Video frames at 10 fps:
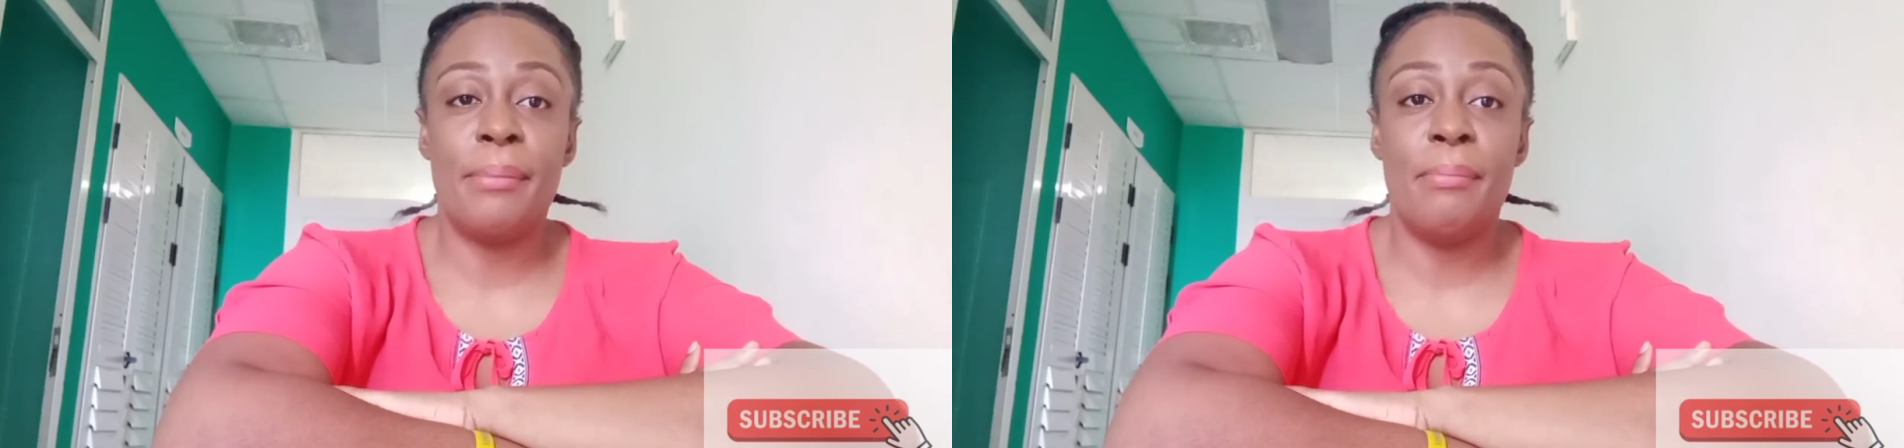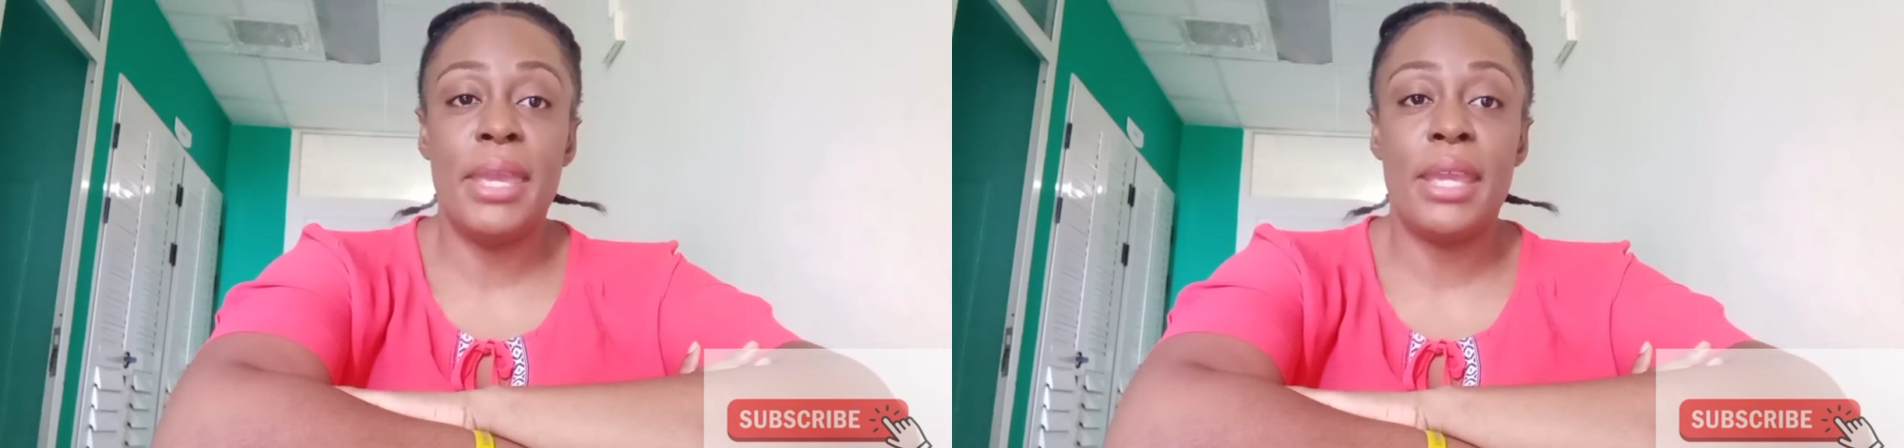
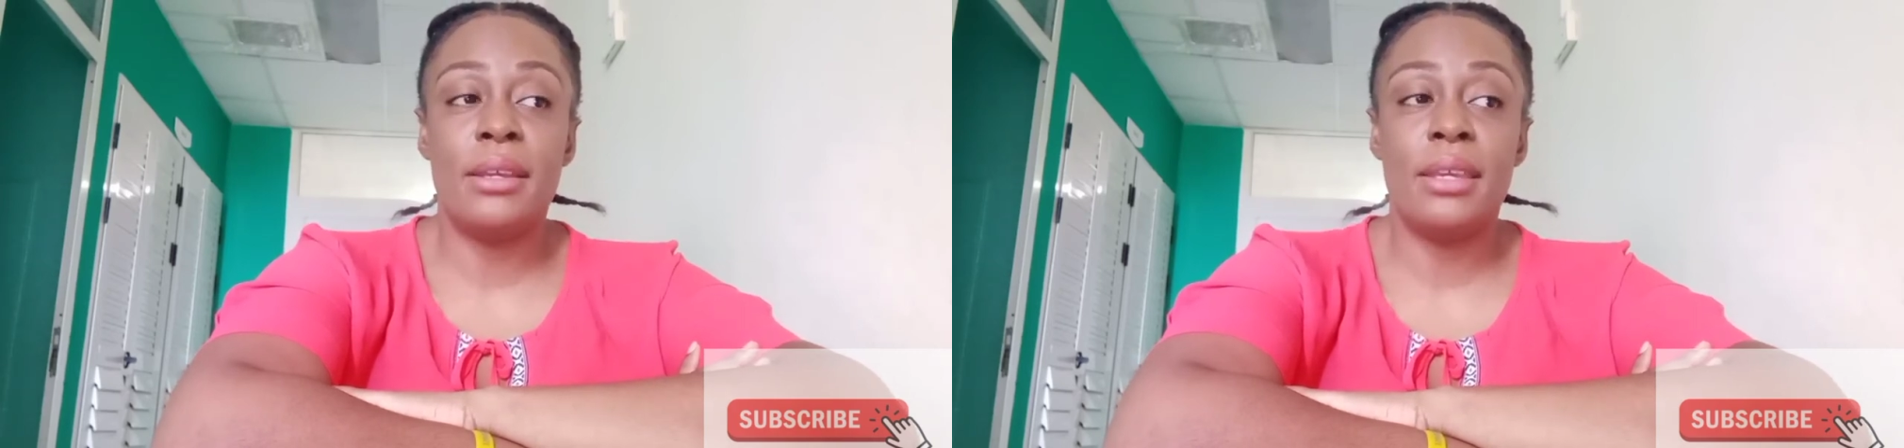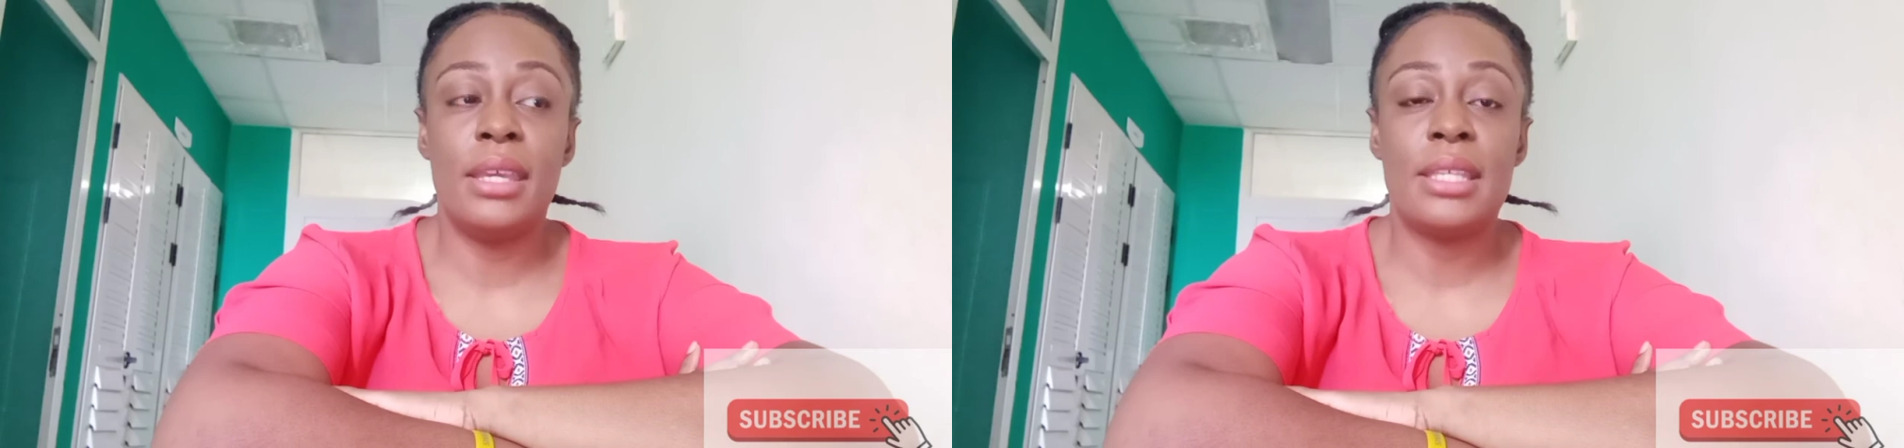make
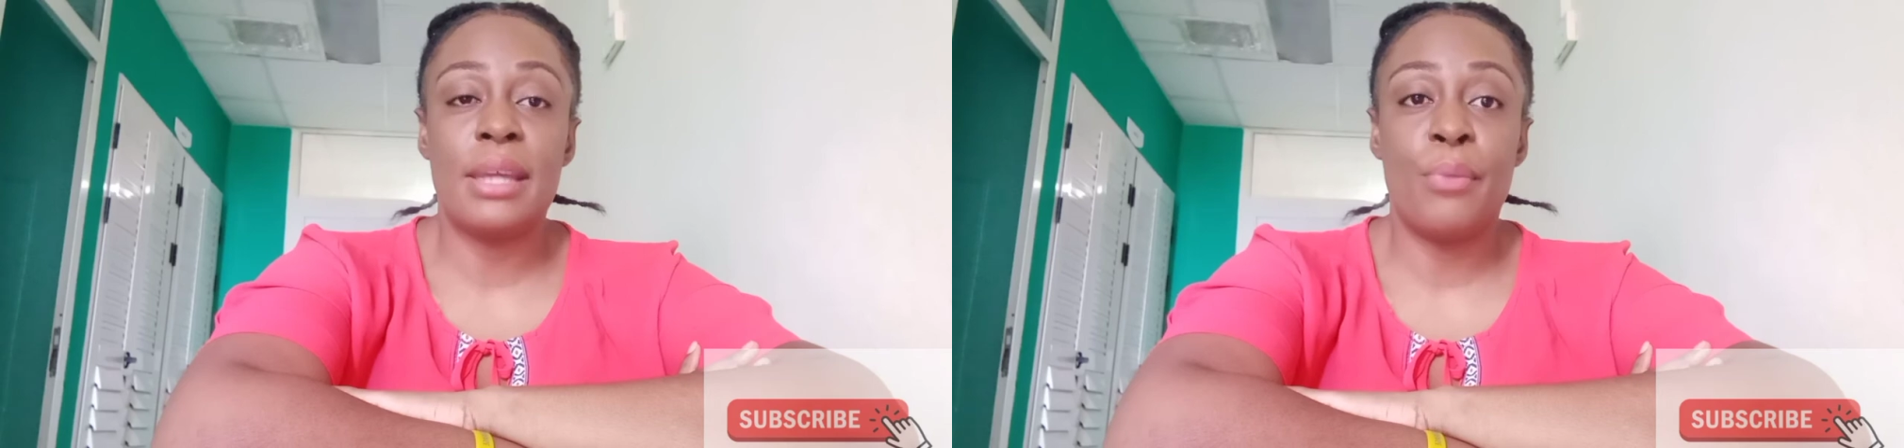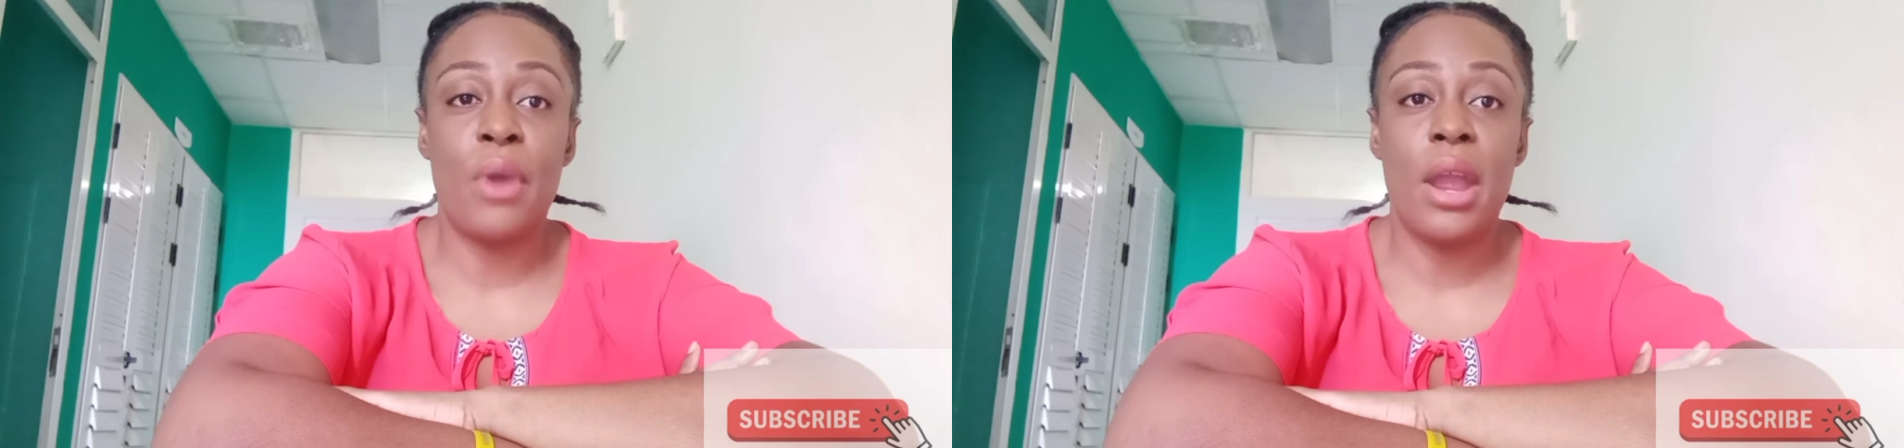it
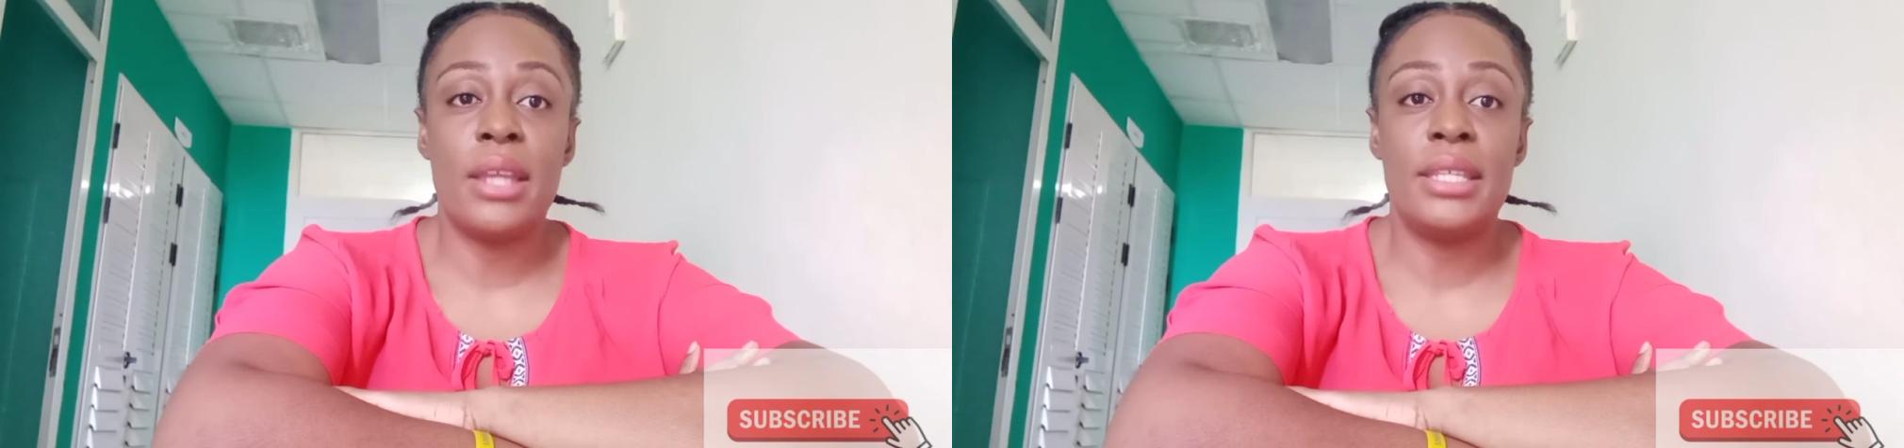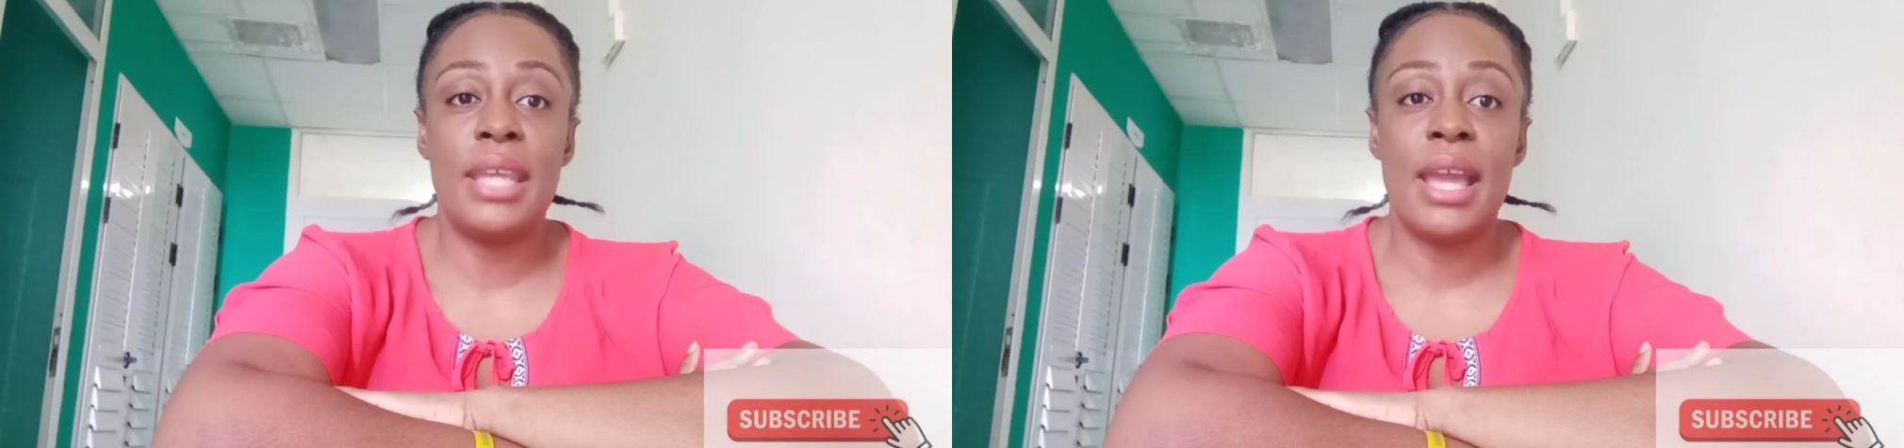a
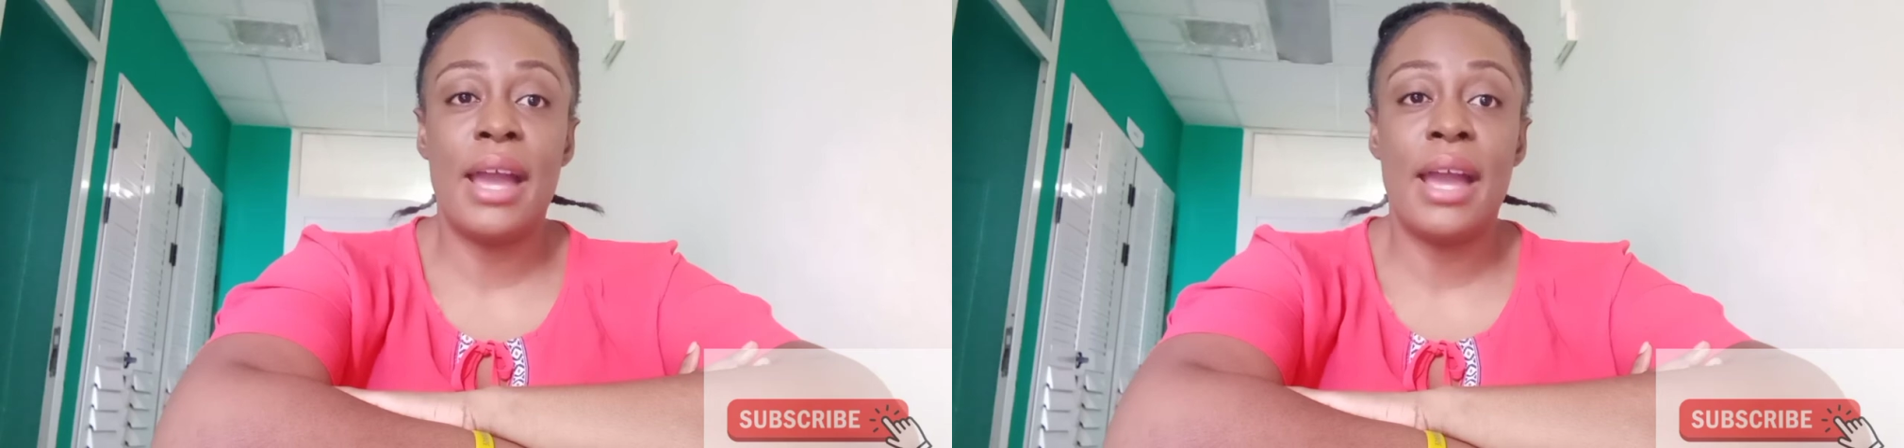priority.